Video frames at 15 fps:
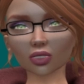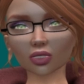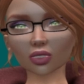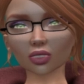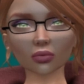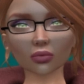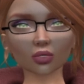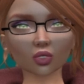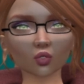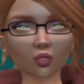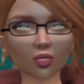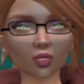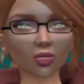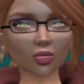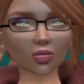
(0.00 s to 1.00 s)
Wow, this
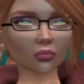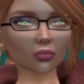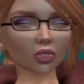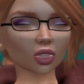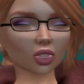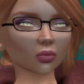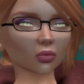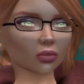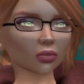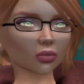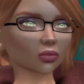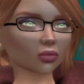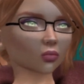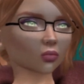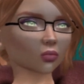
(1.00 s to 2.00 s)
month is flying by
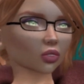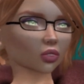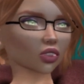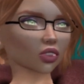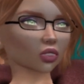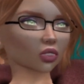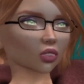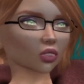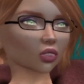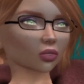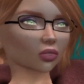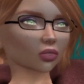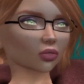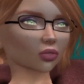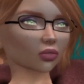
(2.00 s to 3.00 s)
super flippin'
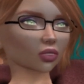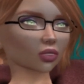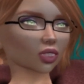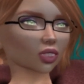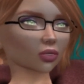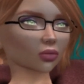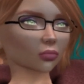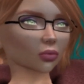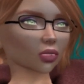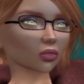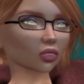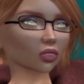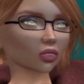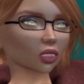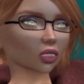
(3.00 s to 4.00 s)
fast. It feels
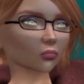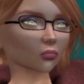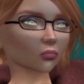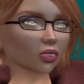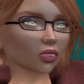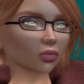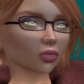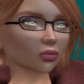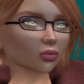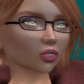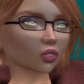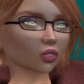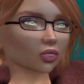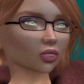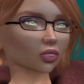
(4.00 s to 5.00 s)
like it was just
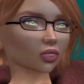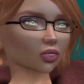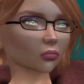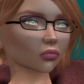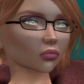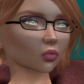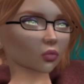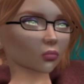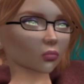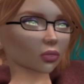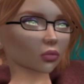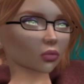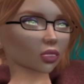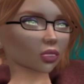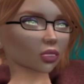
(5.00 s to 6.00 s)
yesterday that it was
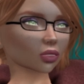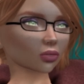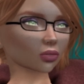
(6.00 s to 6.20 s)
Thanksgiving.